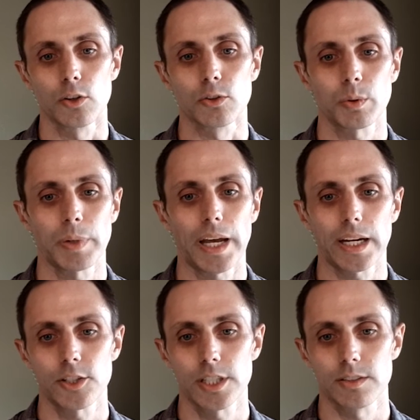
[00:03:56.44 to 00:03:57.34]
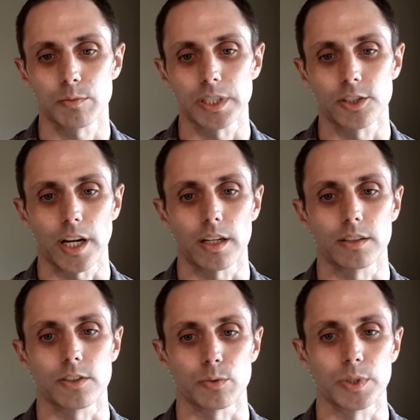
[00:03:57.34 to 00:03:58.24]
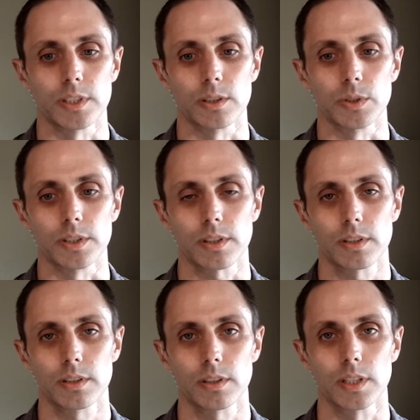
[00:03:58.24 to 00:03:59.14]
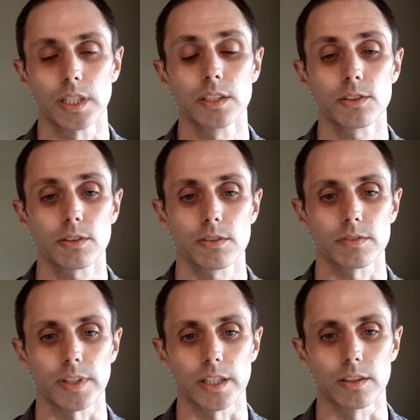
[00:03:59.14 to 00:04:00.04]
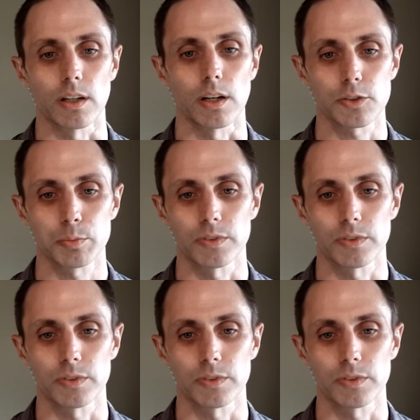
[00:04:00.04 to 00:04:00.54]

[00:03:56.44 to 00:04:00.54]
So while packaging is a big challenge that we deal with, the internals of Vagrant also